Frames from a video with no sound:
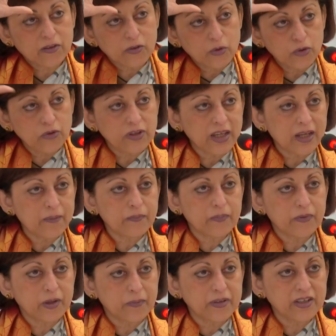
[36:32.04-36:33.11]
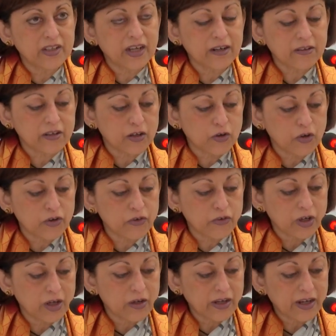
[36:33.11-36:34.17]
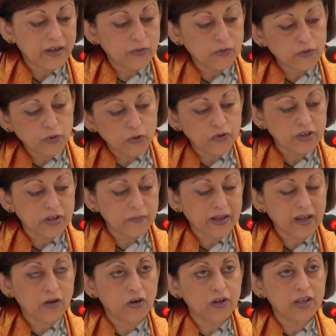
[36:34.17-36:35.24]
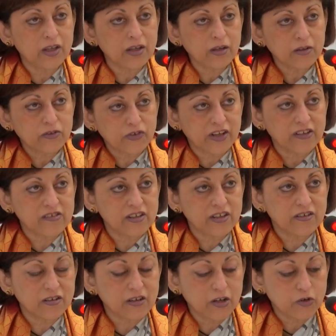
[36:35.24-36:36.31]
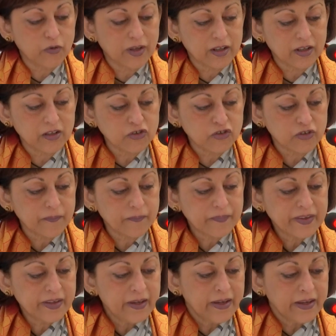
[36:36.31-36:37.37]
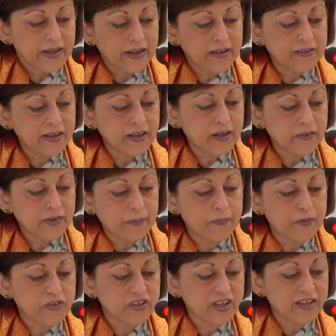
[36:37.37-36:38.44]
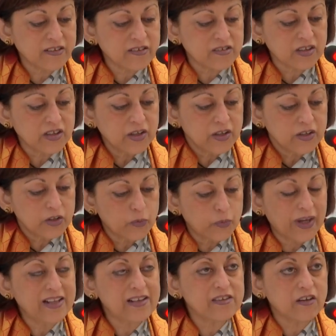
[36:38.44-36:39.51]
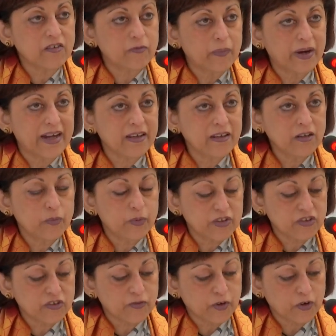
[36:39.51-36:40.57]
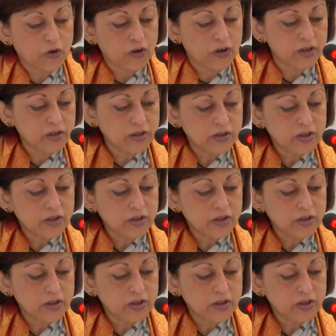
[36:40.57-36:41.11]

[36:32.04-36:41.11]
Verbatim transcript: Gurudev Rabindranath Tagore wrote in Bengali translated into English India represents the wealth of mind which is for all.